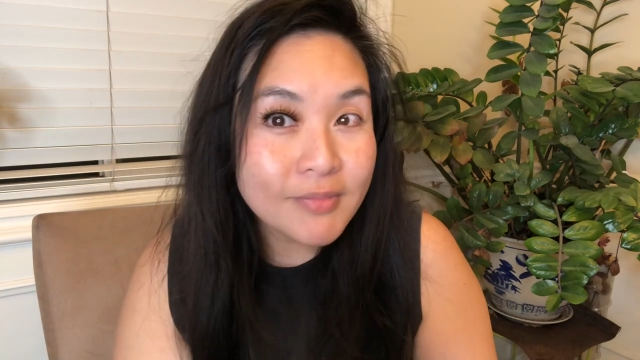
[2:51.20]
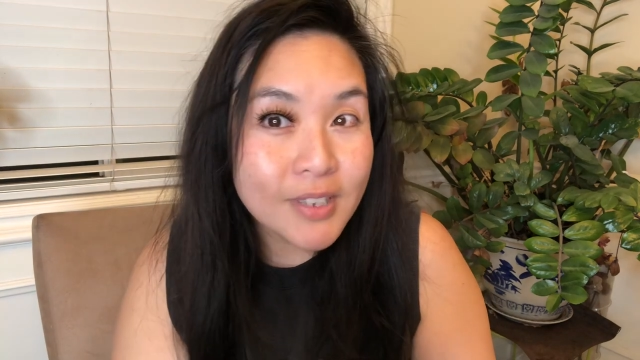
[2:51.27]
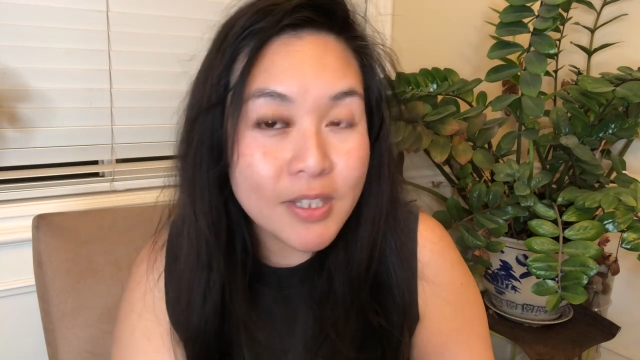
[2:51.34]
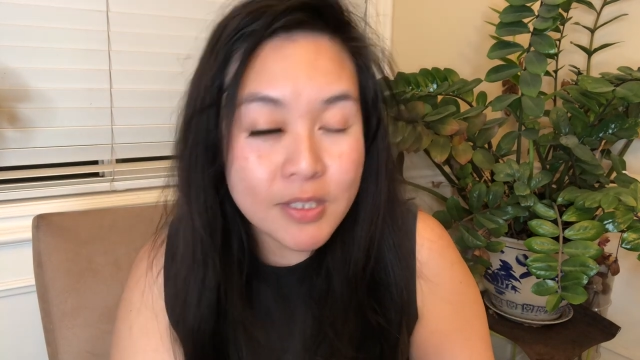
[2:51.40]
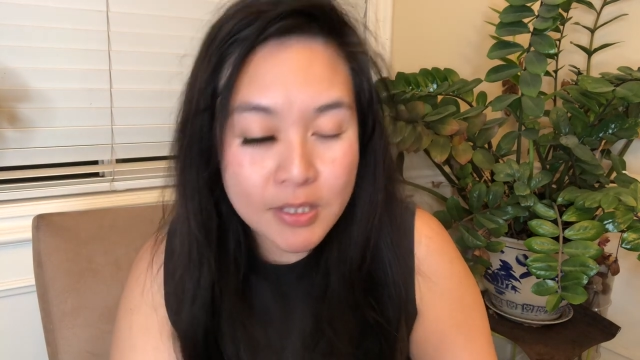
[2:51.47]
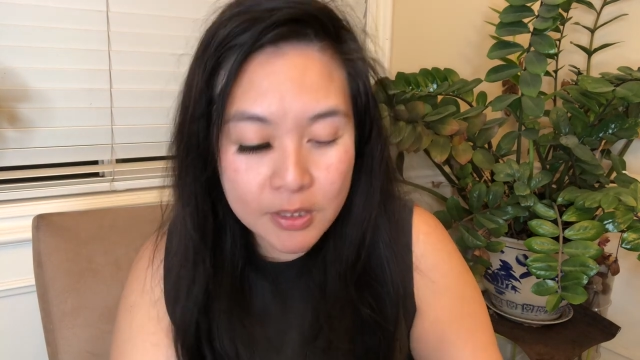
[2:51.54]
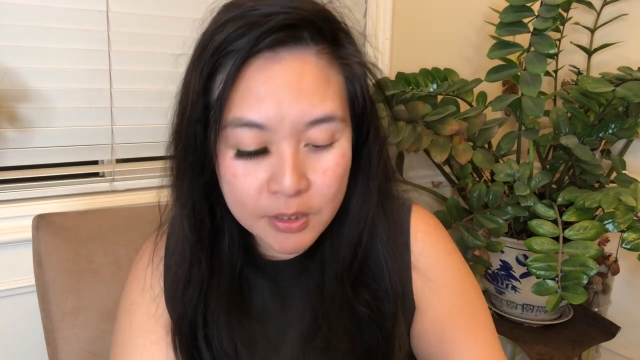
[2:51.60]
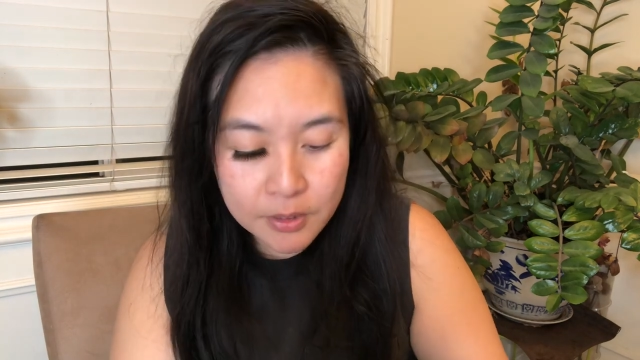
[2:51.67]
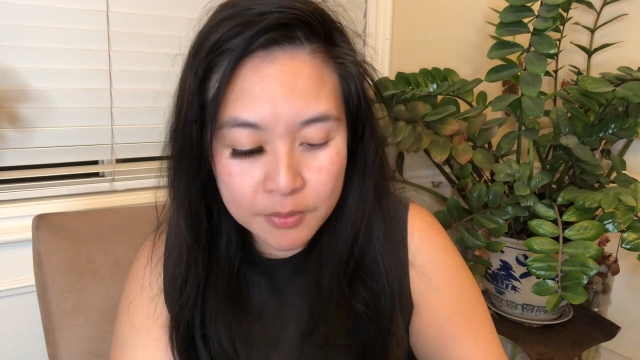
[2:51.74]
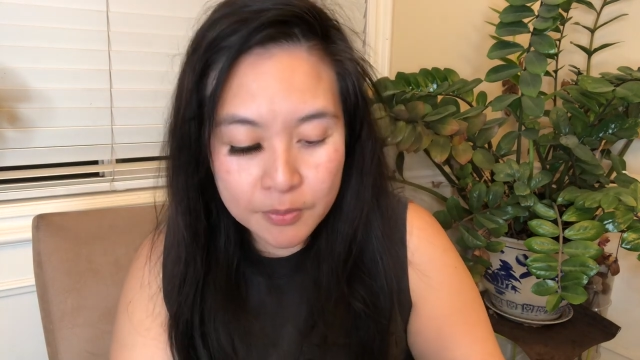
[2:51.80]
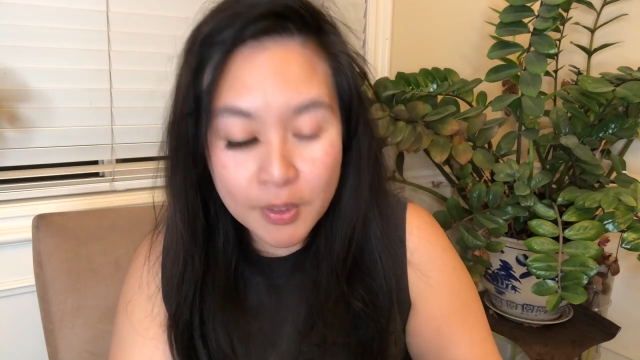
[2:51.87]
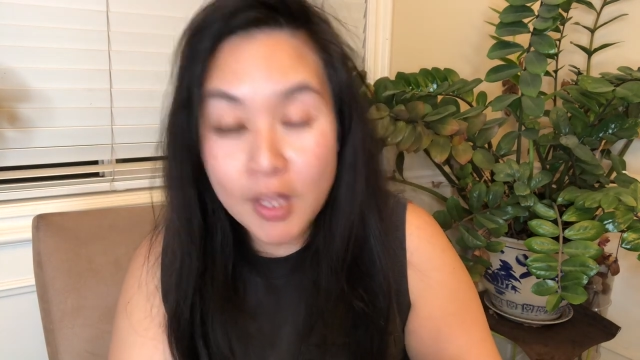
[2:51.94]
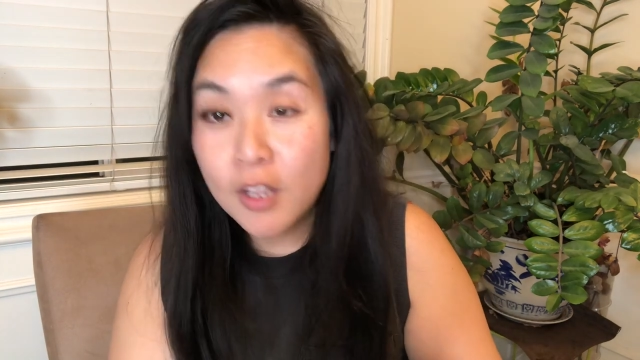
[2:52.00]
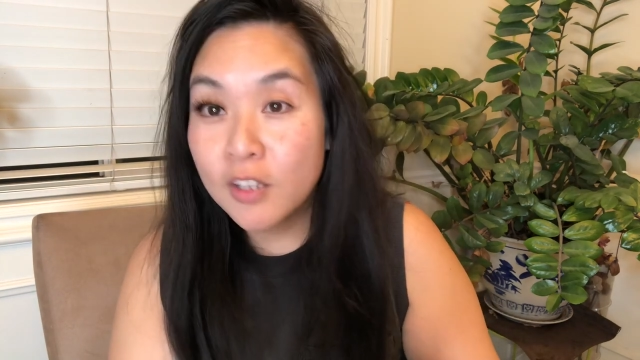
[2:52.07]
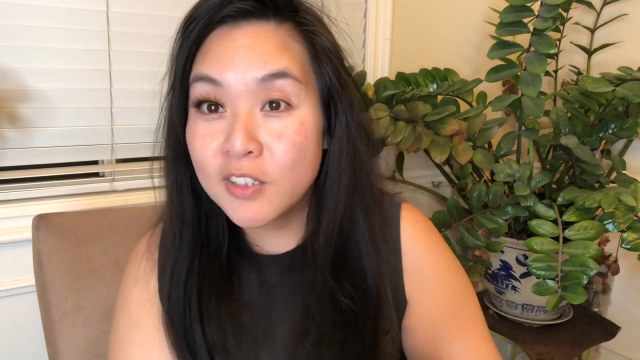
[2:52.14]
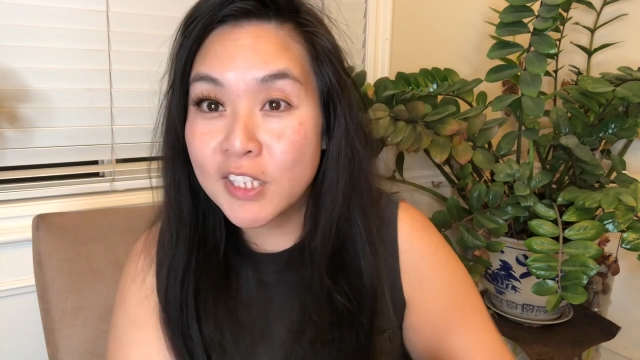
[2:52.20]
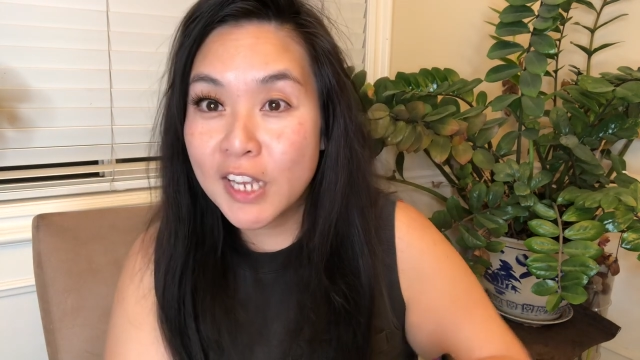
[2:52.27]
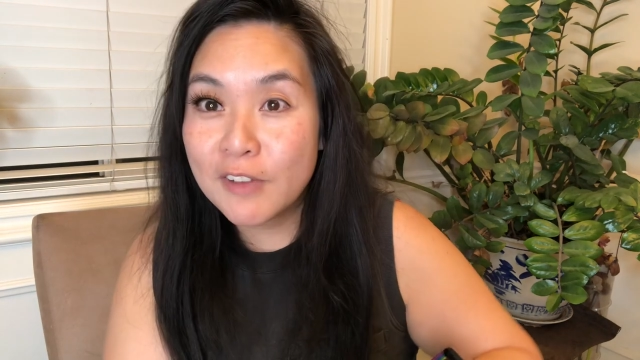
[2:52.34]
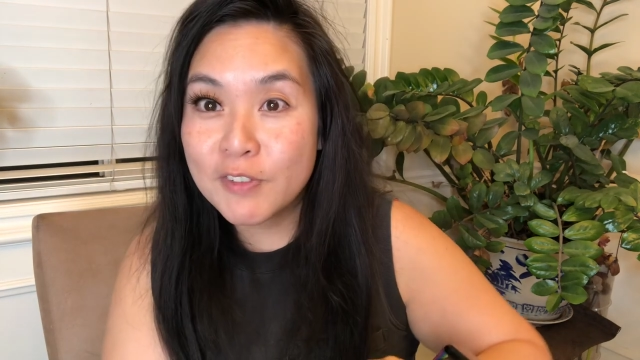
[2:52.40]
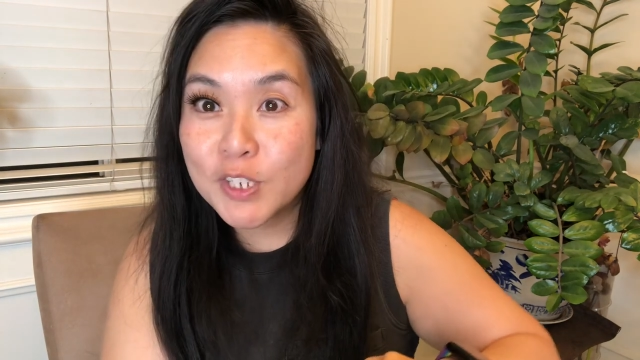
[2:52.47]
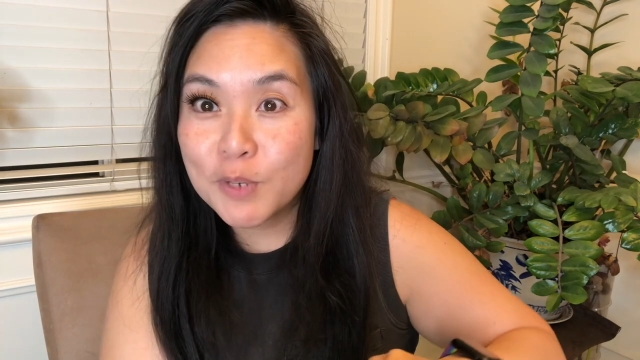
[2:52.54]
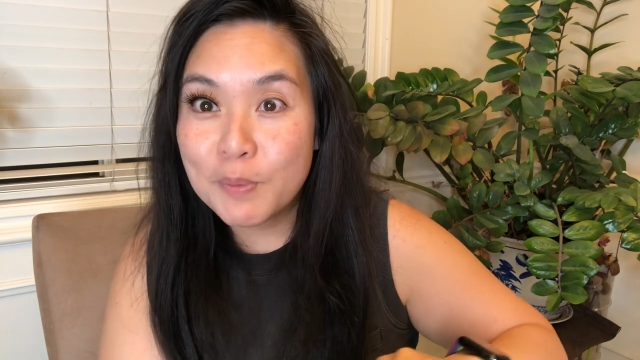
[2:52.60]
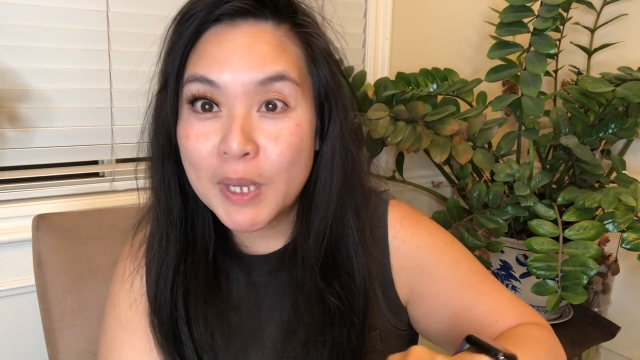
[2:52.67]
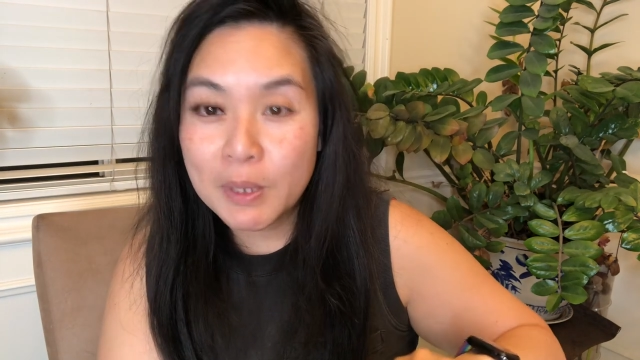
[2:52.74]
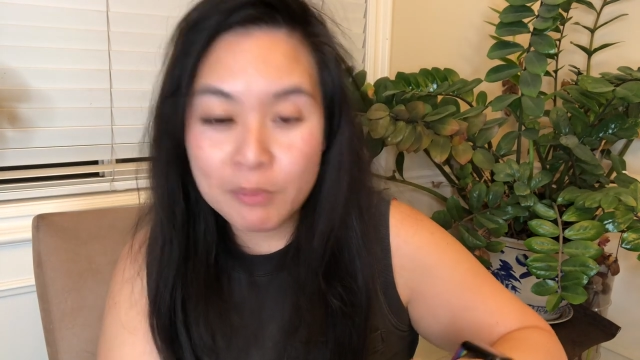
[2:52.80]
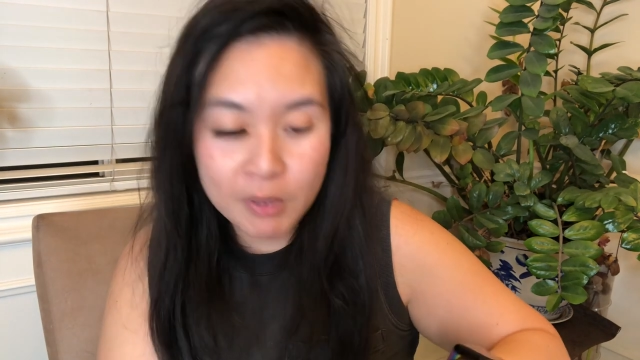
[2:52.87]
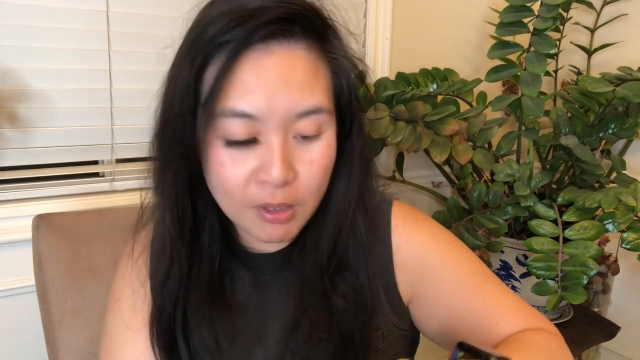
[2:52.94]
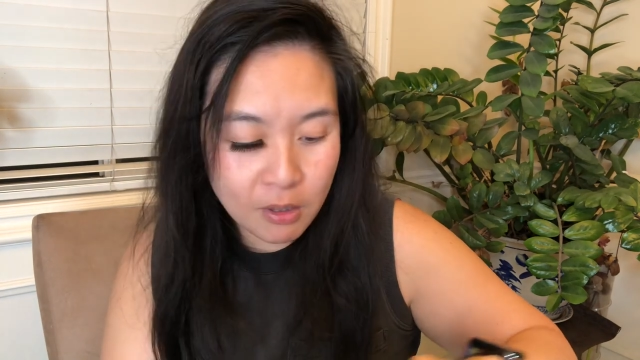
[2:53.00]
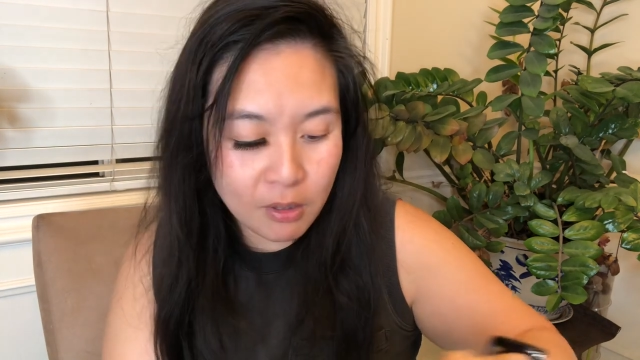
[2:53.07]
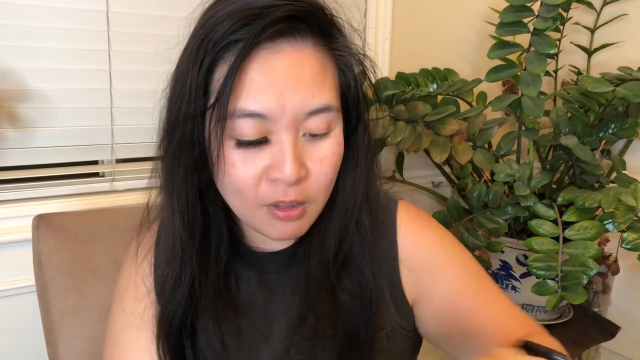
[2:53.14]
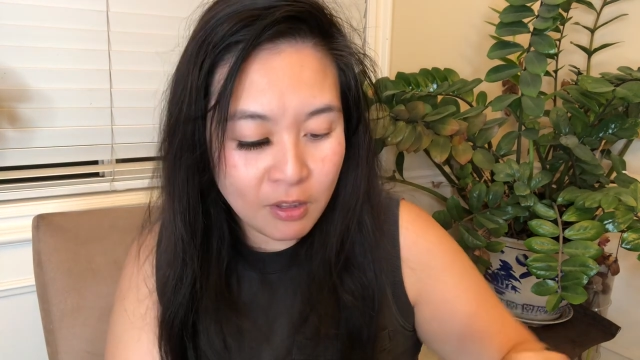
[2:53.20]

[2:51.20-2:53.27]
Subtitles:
How's that look? Looks like I have a ton of makeup, huh?